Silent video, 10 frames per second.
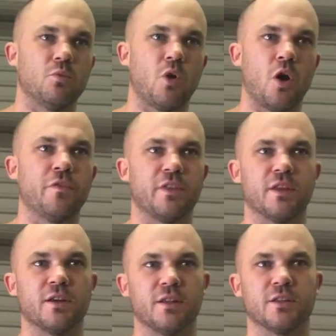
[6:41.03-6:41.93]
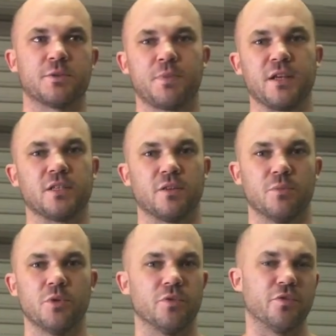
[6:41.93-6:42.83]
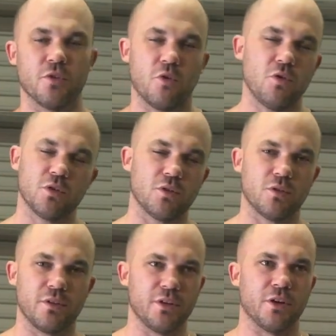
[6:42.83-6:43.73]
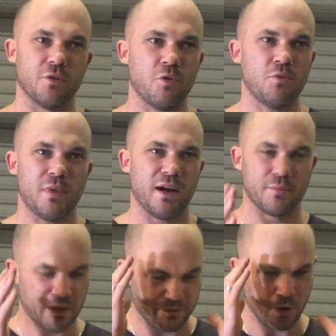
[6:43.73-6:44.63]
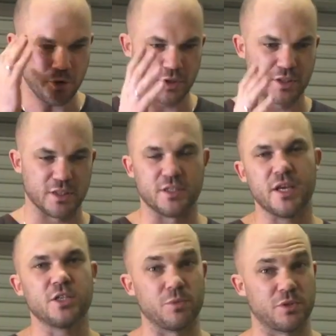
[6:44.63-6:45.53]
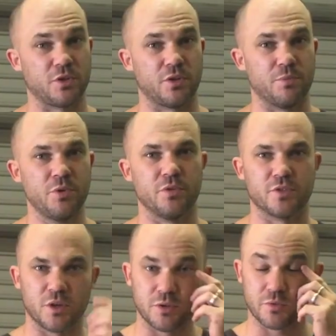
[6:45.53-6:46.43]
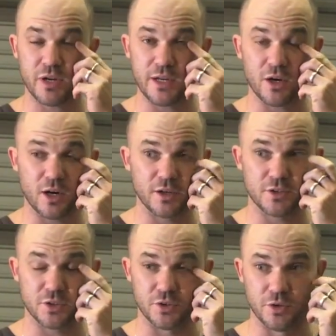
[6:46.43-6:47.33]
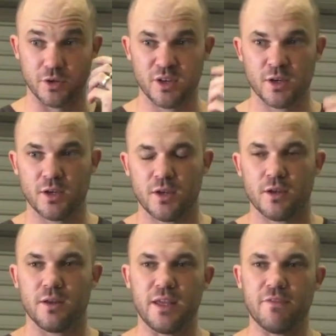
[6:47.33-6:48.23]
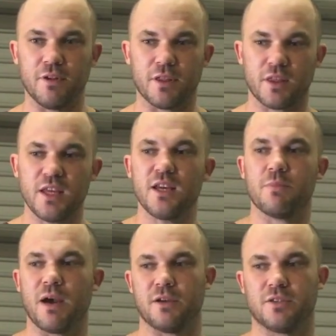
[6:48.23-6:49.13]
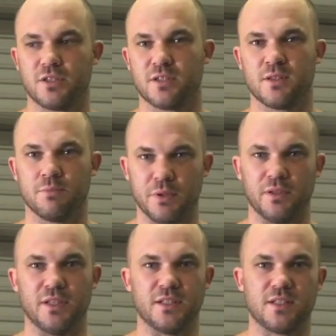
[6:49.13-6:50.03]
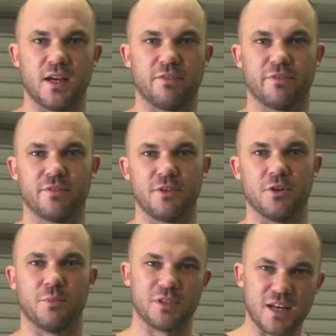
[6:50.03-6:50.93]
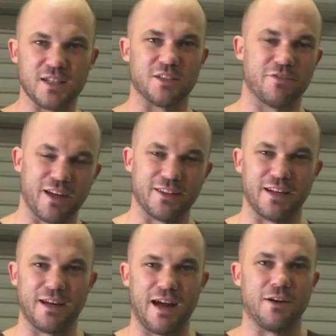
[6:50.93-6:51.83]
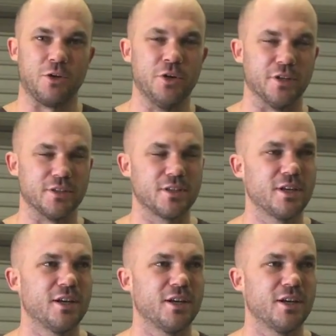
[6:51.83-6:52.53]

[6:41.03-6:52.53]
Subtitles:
over the space of the move, all my focus and attention was on the move. So it was really hard to even think about building stuff, besides the fact that I couldn't.